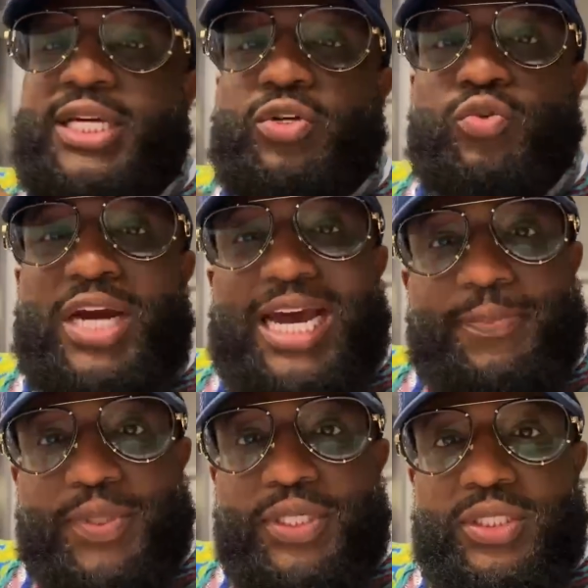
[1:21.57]
a
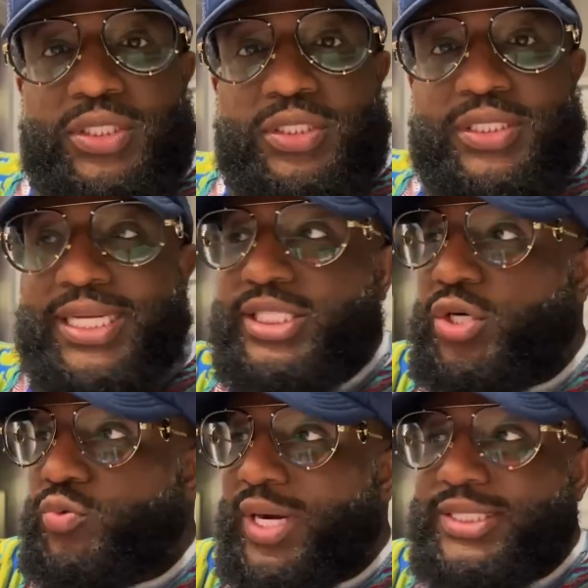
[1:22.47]
rapper that
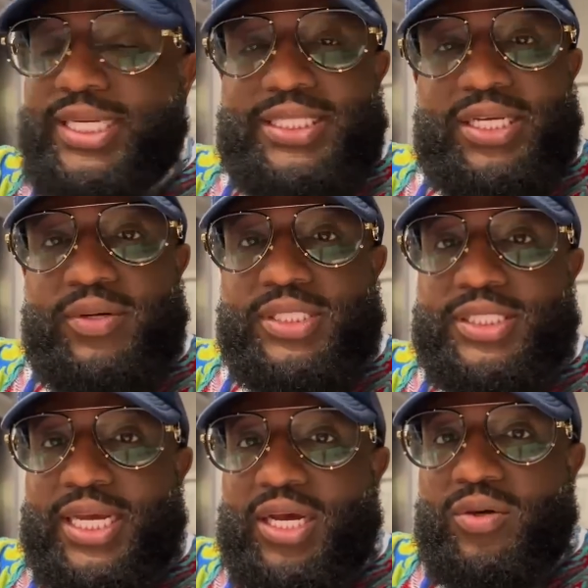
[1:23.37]
don't write their lyrics
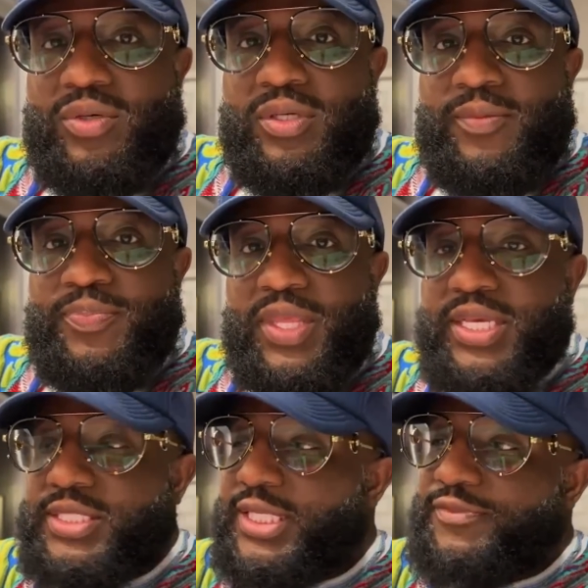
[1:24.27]
down
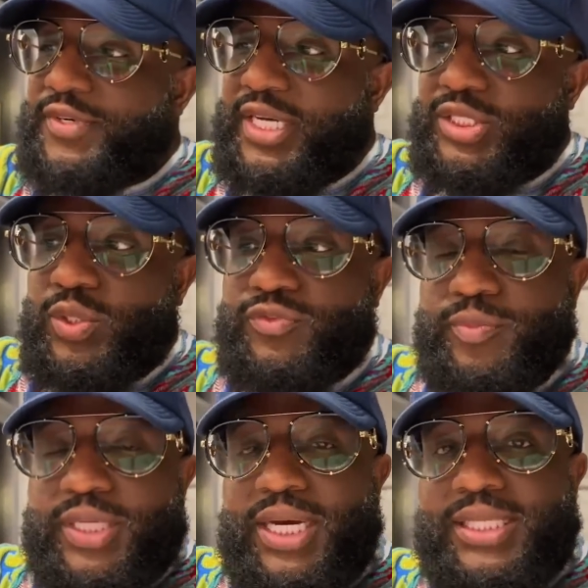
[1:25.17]
except for I do it from
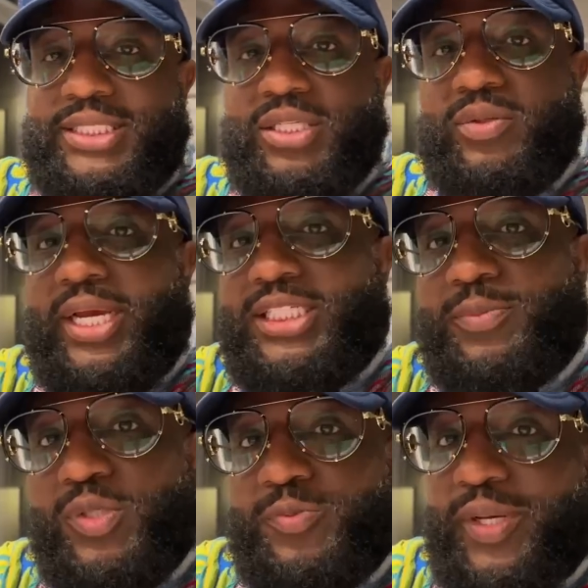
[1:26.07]
a content creation
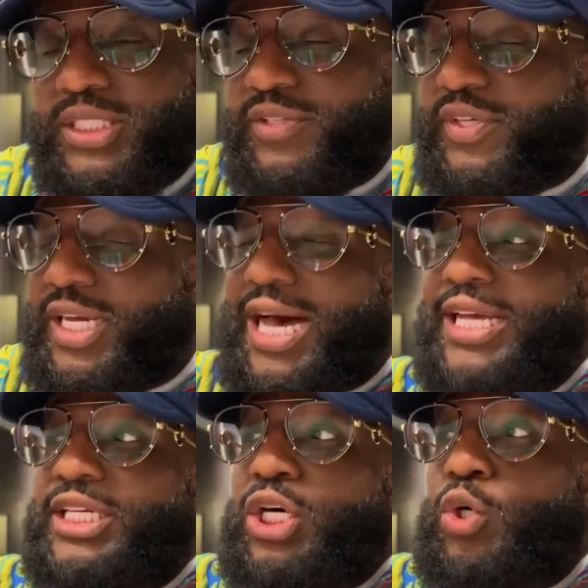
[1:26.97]
perspective. And I
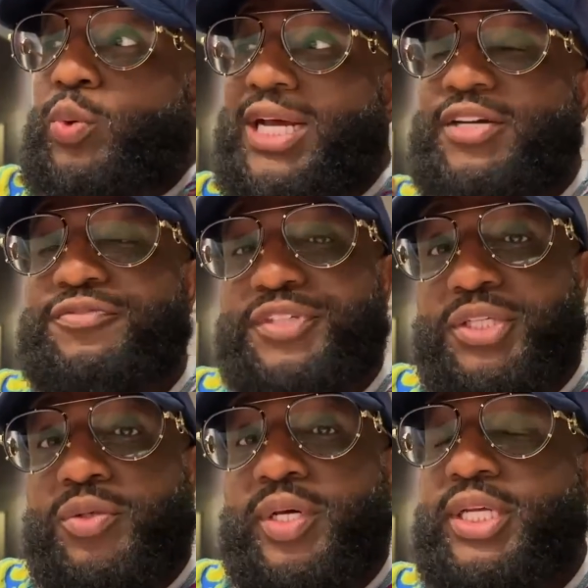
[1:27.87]
know what I
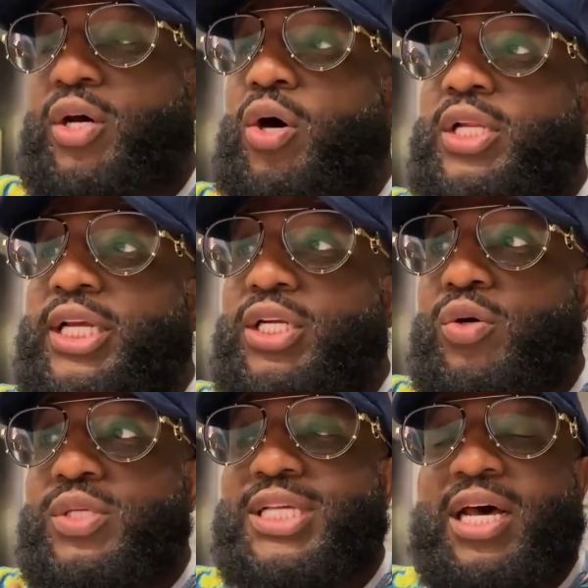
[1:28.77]
feel, and all I
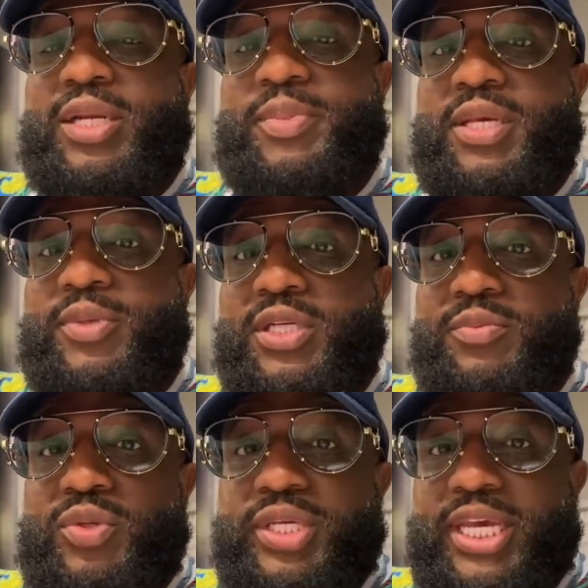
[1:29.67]
know is how to be able to
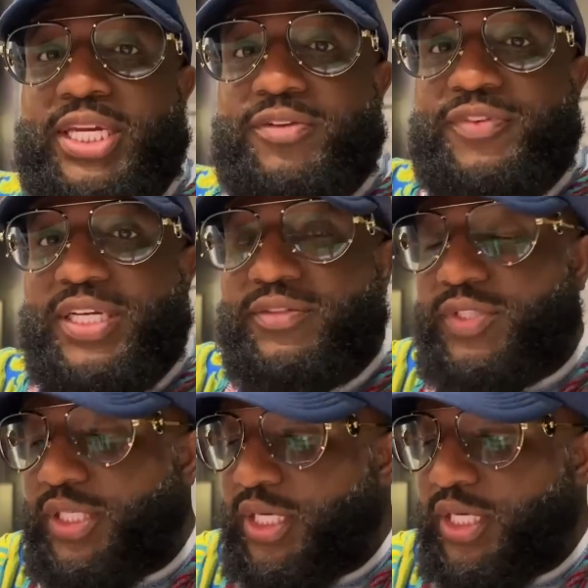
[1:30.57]
communicate it effectively.